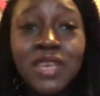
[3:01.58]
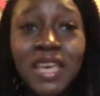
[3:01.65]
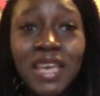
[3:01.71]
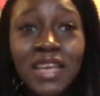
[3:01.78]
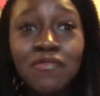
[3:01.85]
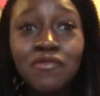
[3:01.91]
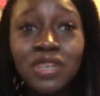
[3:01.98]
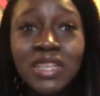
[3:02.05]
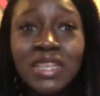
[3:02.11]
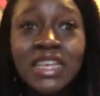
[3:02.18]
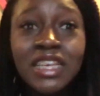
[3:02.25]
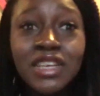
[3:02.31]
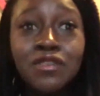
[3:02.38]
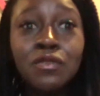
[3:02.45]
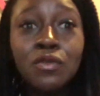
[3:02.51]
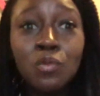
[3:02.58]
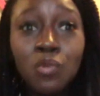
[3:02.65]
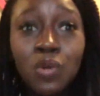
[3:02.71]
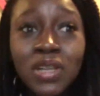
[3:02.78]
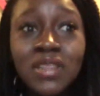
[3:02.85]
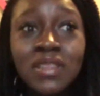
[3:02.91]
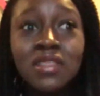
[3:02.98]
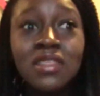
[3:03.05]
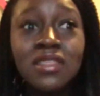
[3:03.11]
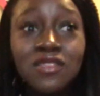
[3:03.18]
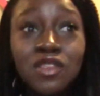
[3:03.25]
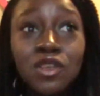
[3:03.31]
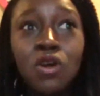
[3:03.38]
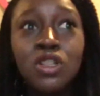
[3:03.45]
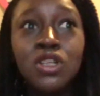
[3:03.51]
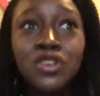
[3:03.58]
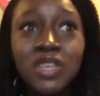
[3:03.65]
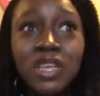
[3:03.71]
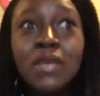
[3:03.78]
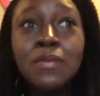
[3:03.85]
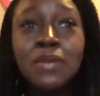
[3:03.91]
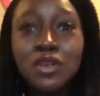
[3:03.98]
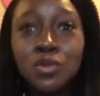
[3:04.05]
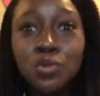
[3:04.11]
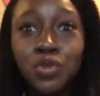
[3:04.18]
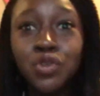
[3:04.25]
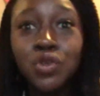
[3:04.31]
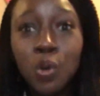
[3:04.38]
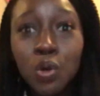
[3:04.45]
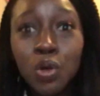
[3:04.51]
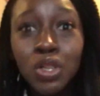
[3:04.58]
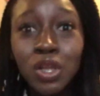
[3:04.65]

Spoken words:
can't really hear what song you're singing because we're so